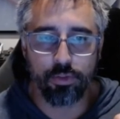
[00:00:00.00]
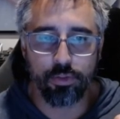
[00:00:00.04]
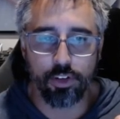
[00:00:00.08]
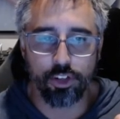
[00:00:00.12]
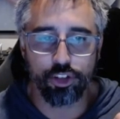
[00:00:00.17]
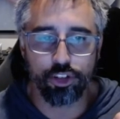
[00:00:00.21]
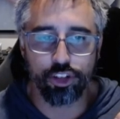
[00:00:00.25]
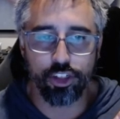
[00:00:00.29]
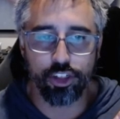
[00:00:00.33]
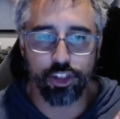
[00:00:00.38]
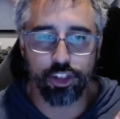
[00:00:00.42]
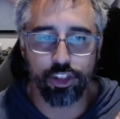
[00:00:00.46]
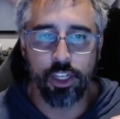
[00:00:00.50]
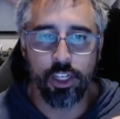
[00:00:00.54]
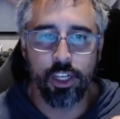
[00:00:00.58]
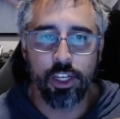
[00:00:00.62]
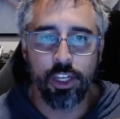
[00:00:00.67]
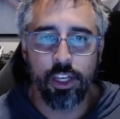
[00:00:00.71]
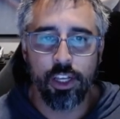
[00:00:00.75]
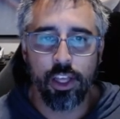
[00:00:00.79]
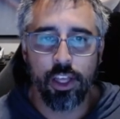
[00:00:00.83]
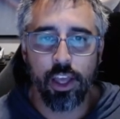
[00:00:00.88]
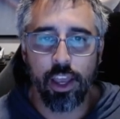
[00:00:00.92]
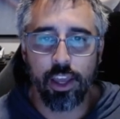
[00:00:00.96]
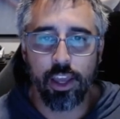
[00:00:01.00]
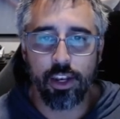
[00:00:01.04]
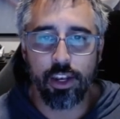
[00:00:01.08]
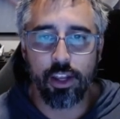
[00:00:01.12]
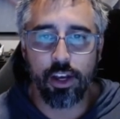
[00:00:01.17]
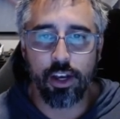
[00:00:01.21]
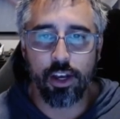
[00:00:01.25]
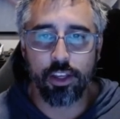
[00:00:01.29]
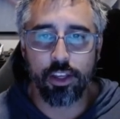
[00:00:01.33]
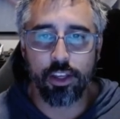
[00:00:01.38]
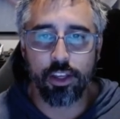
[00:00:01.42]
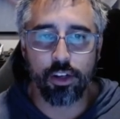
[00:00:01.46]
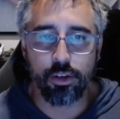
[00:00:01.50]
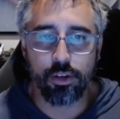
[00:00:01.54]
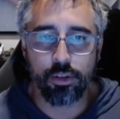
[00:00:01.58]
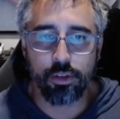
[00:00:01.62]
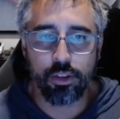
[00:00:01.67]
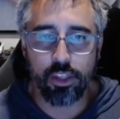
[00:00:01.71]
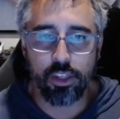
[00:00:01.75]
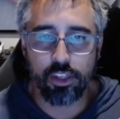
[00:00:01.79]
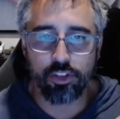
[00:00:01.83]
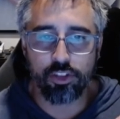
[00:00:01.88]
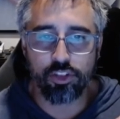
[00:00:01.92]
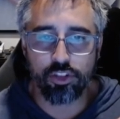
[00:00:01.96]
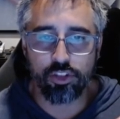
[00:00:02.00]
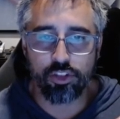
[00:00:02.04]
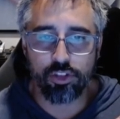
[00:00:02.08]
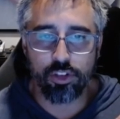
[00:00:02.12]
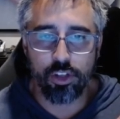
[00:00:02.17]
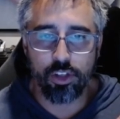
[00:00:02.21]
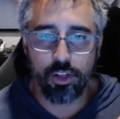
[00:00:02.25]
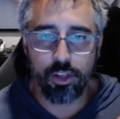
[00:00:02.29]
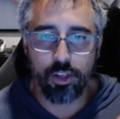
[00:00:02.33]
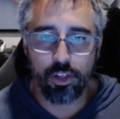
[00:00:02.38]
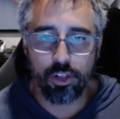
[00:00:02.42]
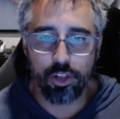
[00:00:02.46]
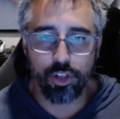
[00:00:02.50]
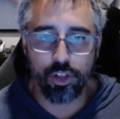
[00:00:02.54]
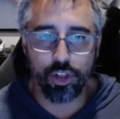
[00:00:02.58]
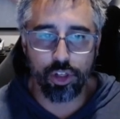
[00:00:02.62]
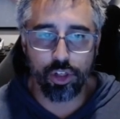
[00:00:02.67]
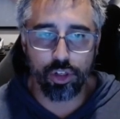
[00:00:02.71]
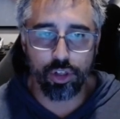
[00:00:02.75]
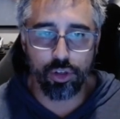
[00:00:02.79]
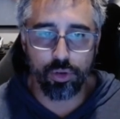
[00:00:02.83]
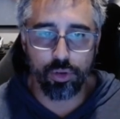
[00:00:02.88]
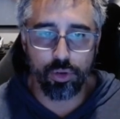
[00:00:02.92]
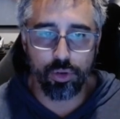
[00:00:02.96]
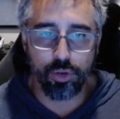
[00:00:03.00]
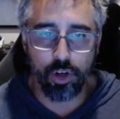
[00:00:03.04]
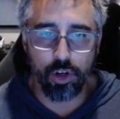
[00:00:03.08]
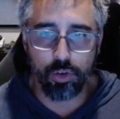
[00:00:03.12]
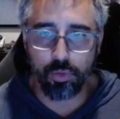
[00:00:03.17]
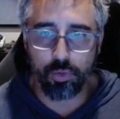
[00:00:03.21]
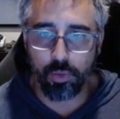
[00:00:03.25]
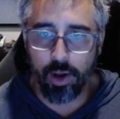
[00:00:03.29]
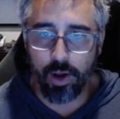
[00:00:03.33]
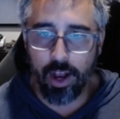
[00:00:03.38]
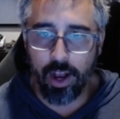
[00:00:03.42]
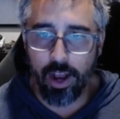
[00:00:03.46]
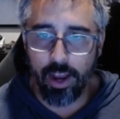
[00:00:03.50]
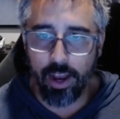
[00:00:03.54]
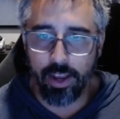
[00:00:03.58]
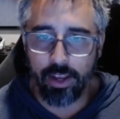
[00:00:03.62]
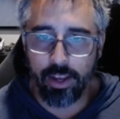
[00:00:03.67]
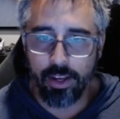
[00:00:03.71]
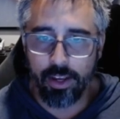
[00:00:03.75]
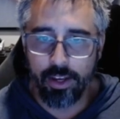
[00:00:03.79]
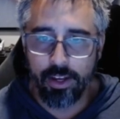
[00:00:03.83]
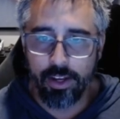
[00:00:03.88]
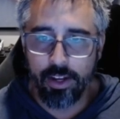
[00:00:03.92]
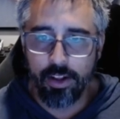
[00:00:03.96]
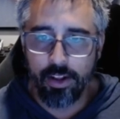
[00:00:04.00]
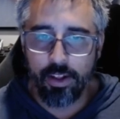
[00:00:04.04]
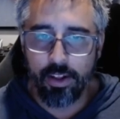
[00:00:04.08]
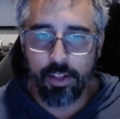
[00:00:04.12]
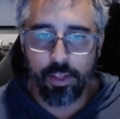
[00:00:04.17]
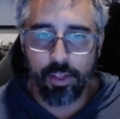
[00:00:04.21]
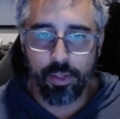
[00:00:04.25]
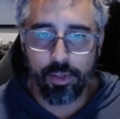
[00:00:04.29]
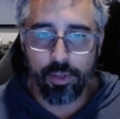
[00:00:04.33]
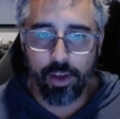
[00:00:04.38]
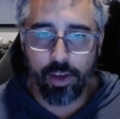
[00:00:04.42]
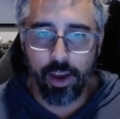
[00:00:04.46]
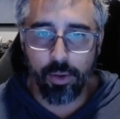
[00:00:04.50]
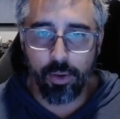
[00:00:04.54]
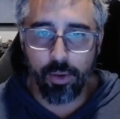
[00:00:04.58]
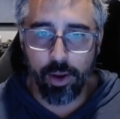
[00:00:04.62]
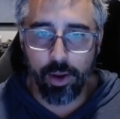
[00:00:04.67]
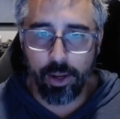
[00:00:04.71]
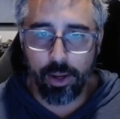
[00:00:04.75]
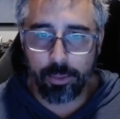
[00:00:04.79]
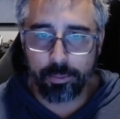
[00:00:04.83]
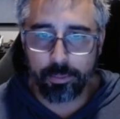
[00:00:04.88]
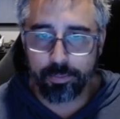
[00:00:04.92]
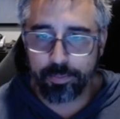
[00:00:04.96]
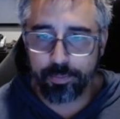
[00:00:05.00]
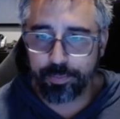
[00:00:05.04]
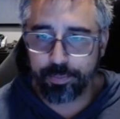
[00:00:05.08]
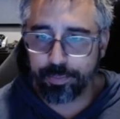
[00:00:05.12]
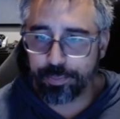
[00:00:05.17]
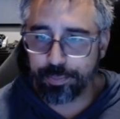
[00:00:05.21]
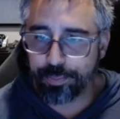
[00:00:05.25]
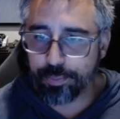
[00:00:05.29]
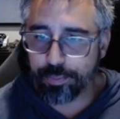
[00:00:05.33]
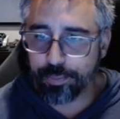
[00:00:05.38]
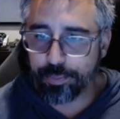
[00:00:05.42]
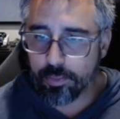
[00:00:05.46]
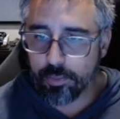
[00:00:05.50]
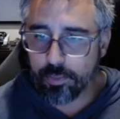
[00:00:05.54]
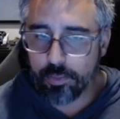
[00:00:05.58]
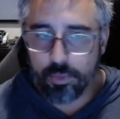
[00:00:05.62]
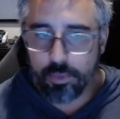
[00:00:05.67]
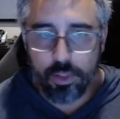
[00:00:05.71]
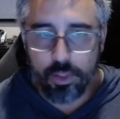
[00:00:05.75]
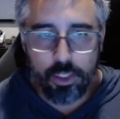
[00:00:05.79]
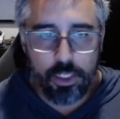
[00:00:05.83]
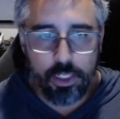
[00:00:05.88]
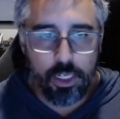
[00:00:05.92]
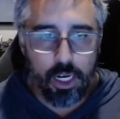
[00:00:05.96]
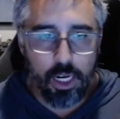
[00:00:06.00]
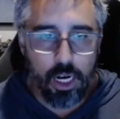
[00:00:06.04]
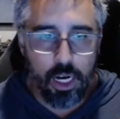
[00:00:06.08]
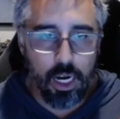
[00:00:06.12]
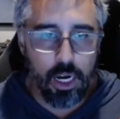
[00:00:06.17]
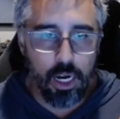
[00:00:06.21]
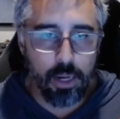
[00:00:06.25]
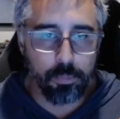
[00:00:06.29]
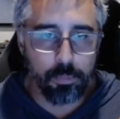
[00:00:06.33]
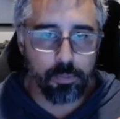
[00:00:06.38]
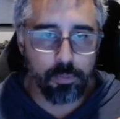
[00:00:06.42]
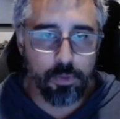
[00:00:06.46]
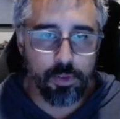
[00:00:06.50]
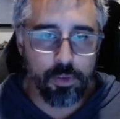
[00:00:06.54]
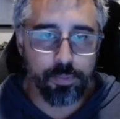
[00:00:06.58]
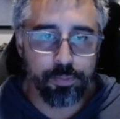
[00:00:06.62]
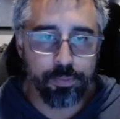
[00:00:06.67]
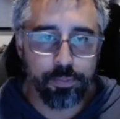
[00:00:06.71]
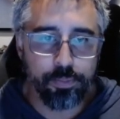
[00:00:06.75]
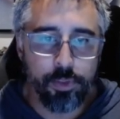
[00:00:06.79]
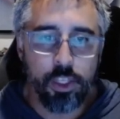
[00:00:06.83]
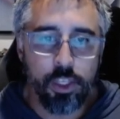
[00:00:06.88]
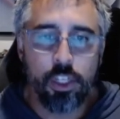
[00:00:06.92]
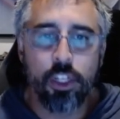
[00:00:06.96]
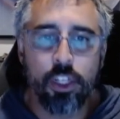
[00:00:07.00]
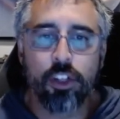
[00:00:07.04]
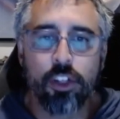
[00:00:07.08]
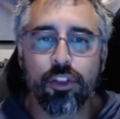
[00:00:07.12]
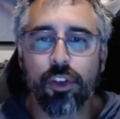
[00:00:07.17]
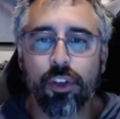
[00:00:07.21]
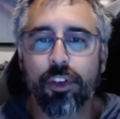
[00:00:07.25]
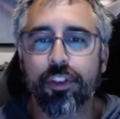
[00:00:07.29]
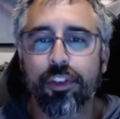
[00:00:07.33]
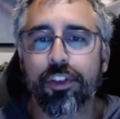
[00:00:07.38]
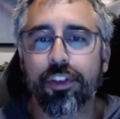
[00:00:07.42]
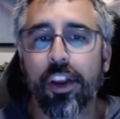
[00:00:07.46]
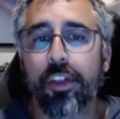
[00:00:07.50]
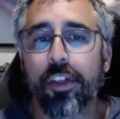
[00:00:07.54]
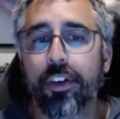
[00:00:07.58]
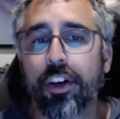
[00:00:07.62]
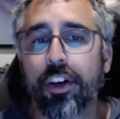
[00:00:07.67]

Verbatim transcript: version? And uh, you know, things just go awry that way. Um, so there's another